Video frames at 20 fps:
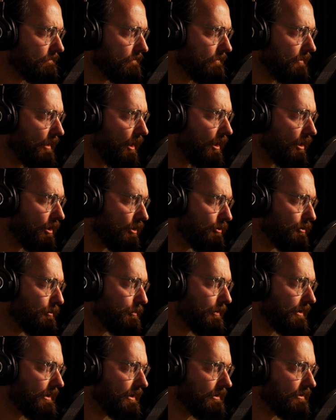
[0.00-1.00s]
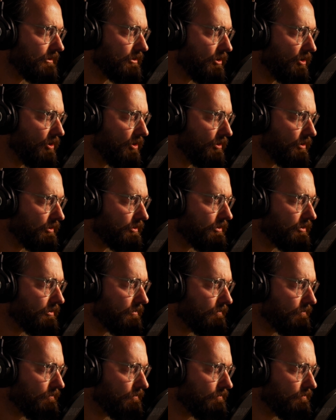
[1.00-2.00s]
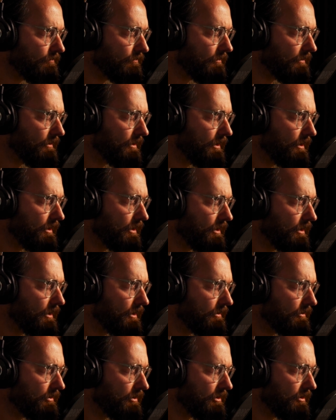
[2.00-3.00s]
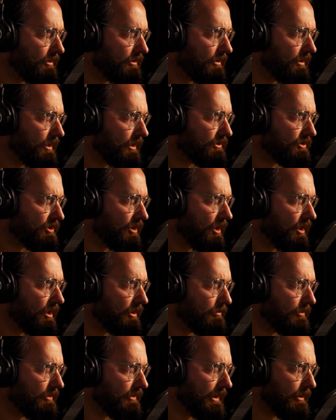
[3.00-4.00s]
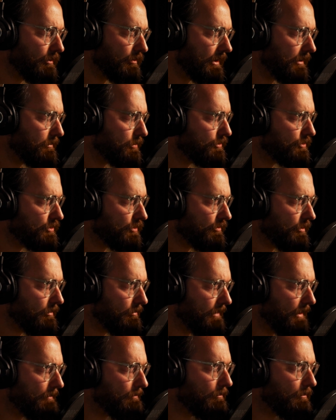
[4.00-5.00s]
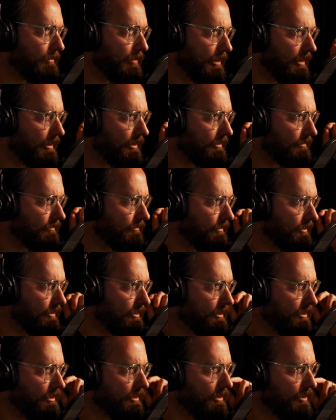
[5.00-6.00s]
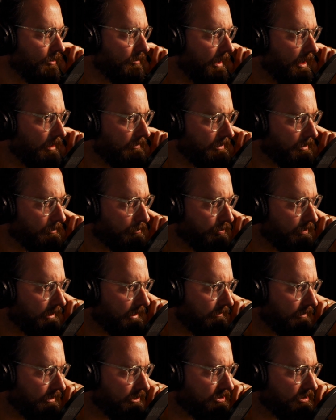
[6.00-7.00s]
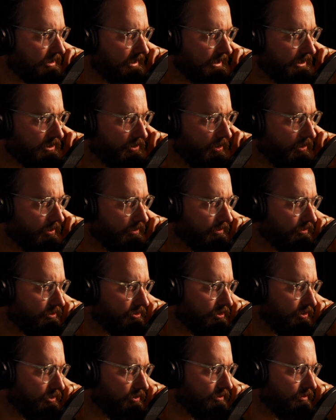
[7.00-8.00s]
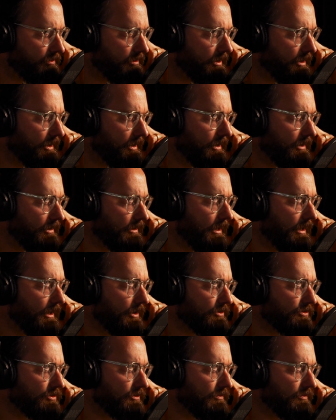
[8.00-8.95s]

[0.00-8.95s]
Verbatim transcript: hope in God, that a time that they were able to remember of having previously gone to the house